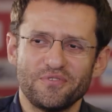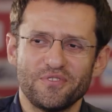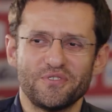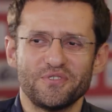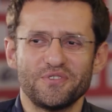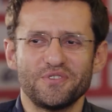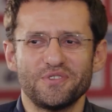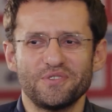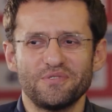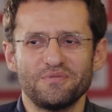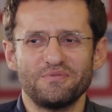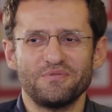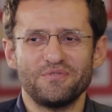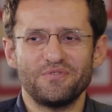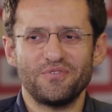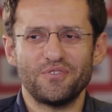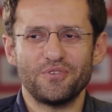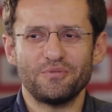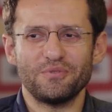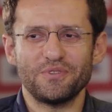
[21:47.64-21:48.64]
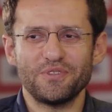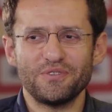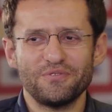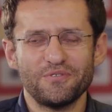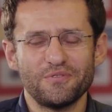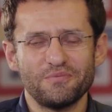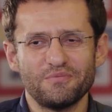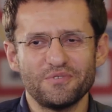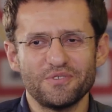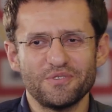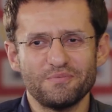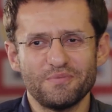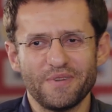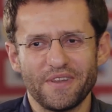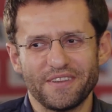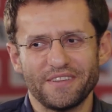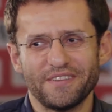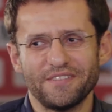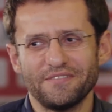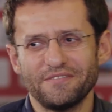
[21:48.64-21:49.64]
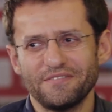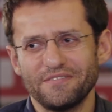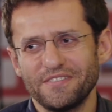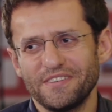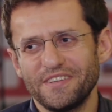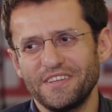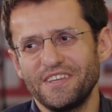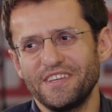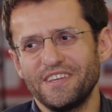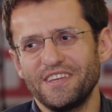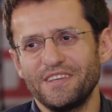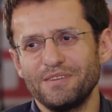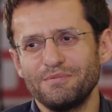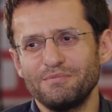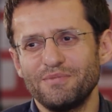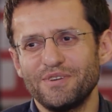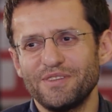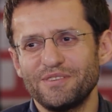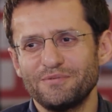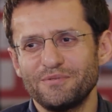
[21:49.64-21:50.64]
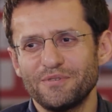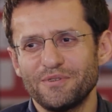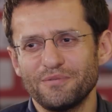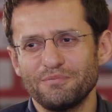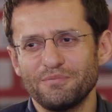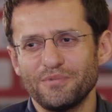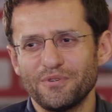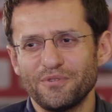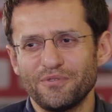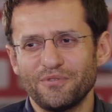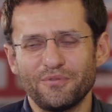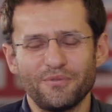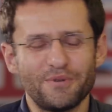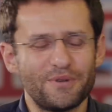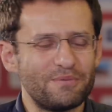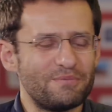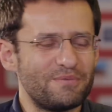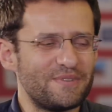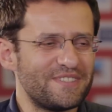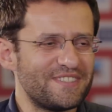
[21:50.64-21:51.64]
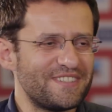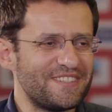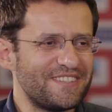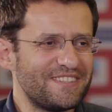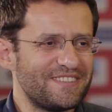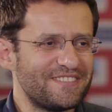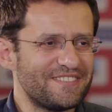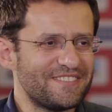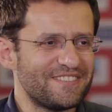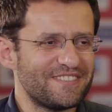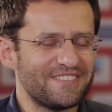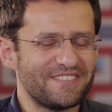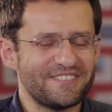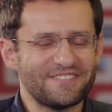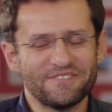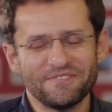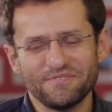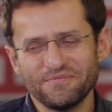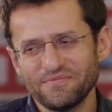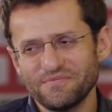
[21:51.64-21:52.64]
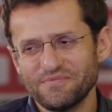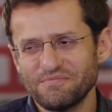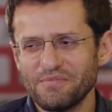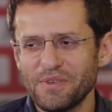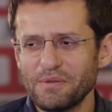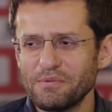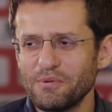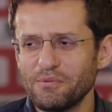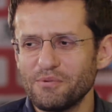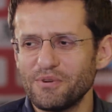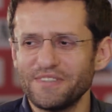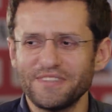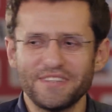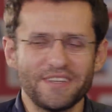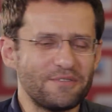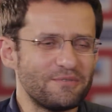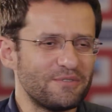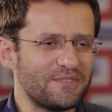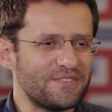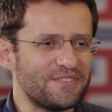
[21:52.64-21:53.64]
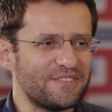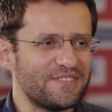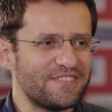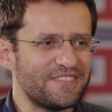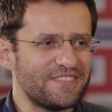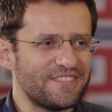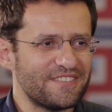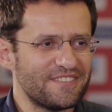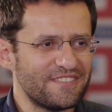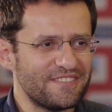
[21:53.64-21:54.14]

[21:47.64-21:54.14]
version from a different perspective. But we're both very busy, so maybe one day we'll do it